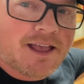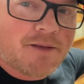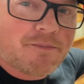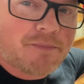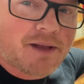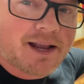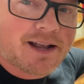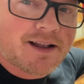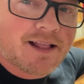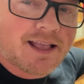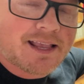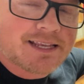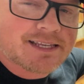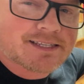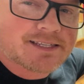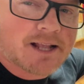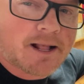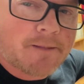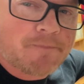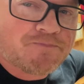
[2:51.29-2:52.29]
my
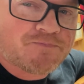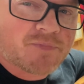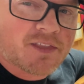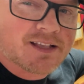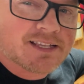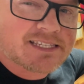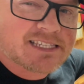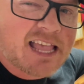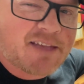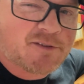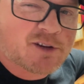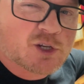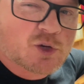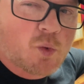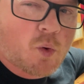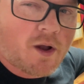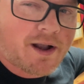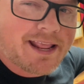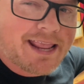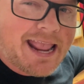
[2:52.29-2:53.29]
nice um
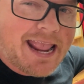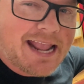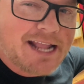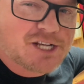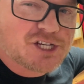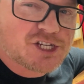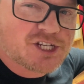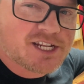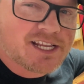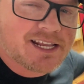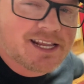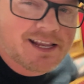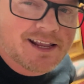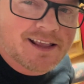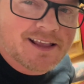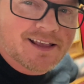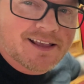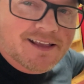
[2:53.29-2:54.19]
720 HD